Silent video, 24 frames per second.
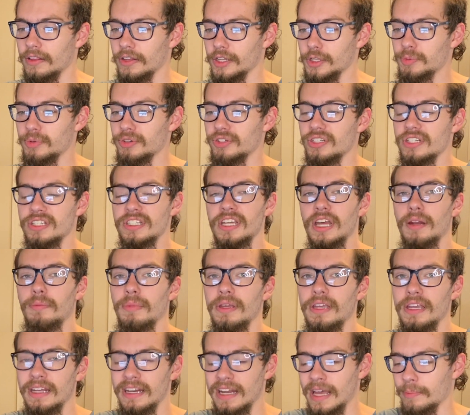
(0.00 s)
This person
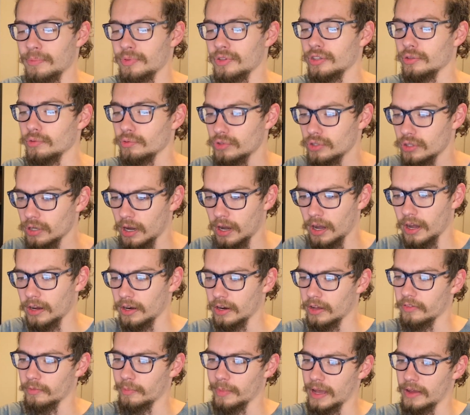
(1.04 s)
sent me an absolute
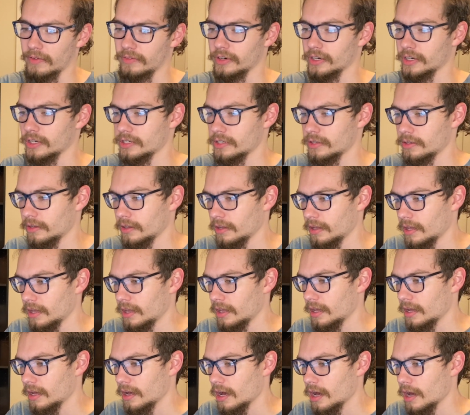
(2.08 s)
ton of Mavericks.
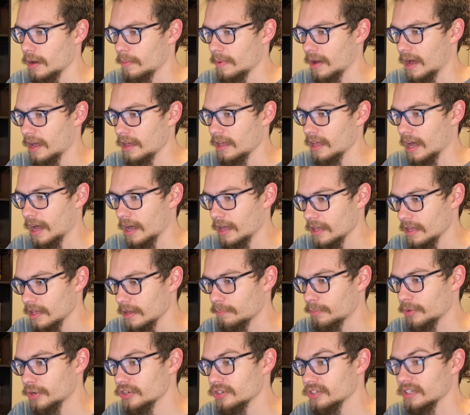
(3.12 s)

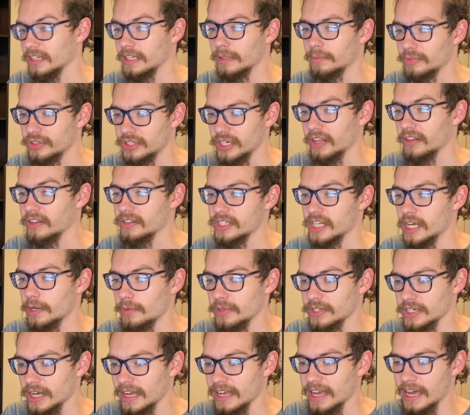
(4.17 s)
I personally am jealous. I
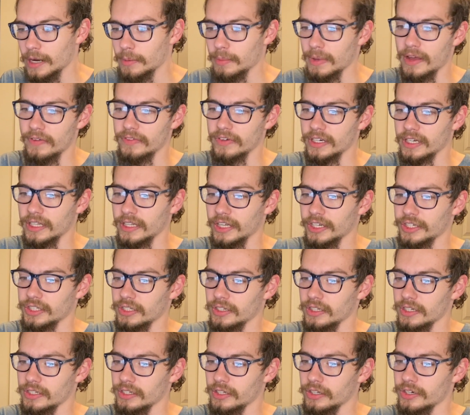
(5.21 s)
wish I had a Maverick
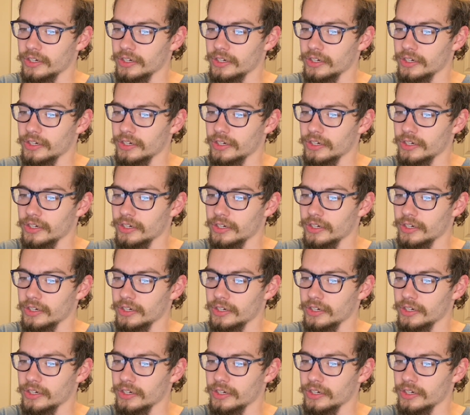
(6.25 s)
collection this